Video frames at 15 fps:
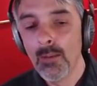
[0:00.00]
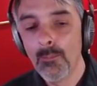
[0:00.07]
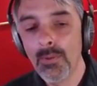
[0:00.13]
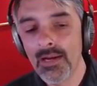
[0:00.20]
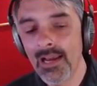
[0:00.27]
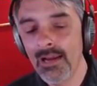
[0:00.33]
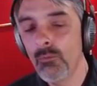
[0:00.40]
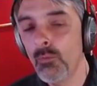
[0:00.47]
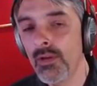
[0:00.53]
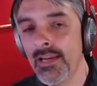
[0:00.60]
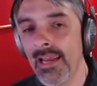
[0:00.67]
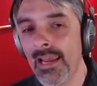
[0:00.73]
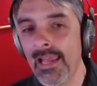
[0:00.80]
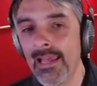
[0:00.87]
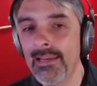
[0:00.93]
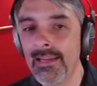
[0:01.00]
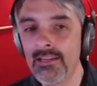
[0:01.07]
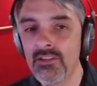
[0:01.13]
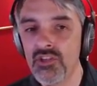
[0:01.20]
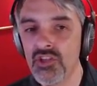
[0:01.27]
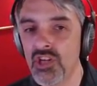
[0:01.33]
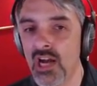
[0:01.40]
But I went ahead and
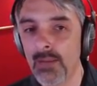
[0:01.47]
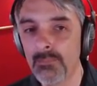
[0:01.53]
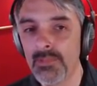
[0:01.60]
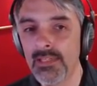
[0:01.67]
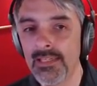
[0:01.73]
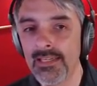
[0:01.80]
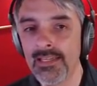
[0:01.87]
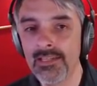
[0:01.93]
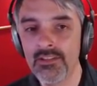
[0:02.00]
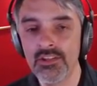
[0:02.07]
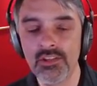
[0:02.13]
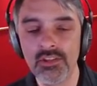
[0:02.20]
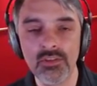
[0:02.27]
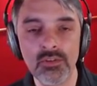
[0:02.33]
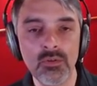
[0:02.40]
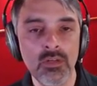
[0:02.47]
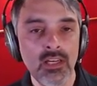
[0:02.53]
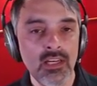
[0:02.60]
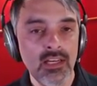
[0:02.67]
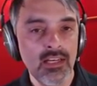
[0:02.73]
chopped it into